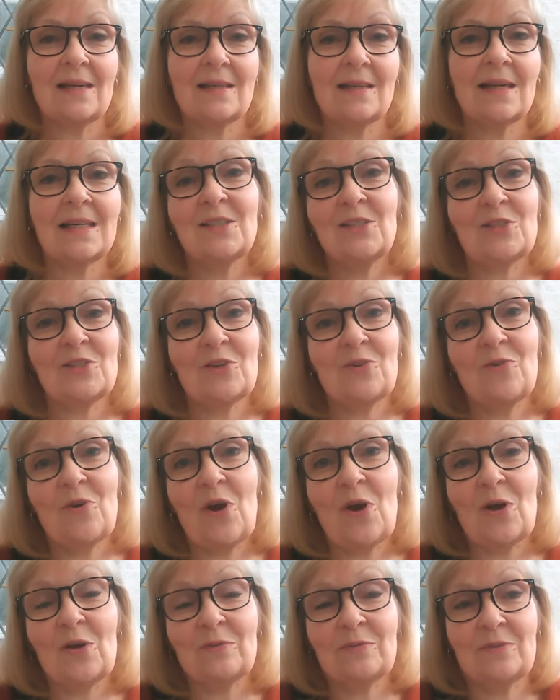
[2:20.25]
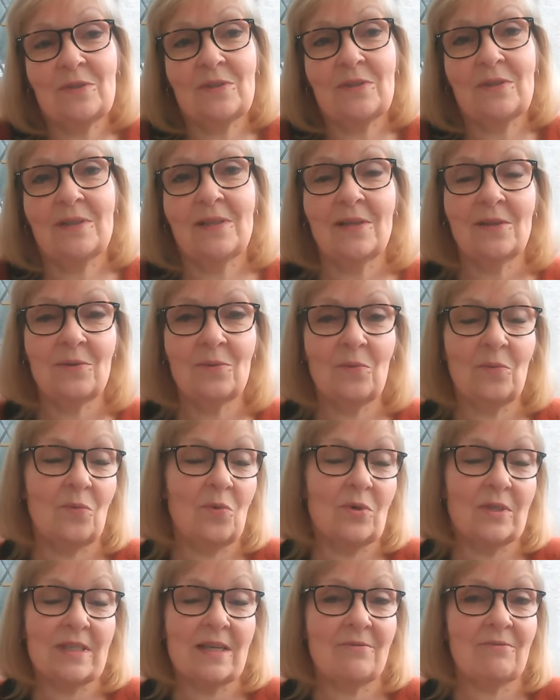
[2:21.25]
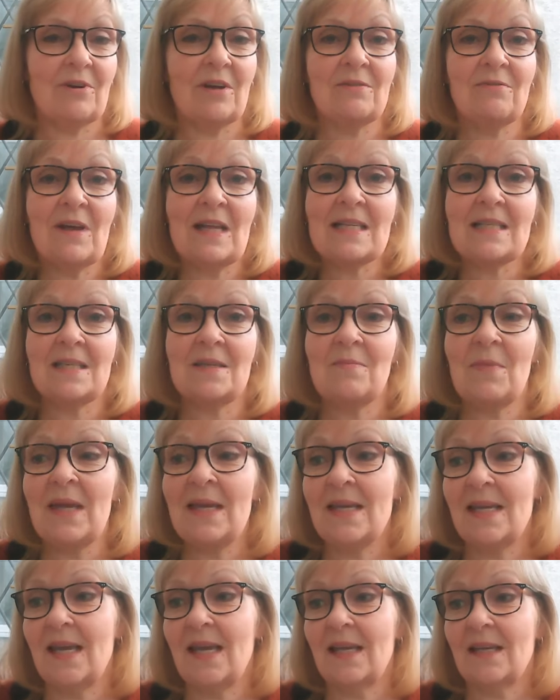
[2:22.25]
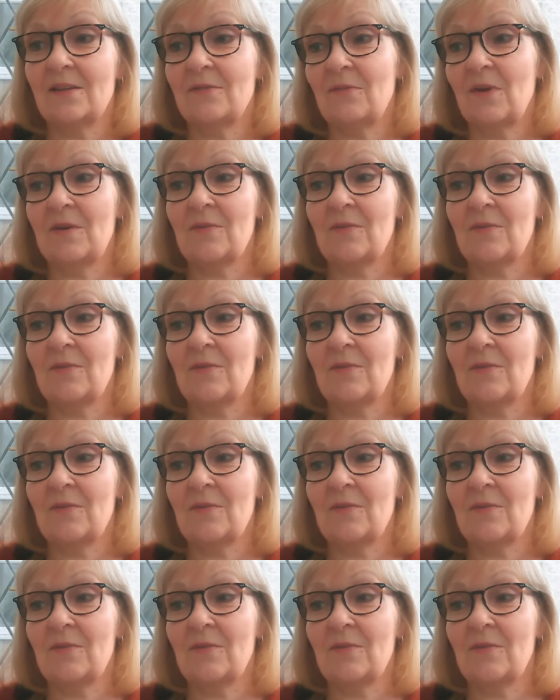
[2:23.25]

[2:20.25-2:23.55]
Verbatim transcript: I just craft whatever I fancy making.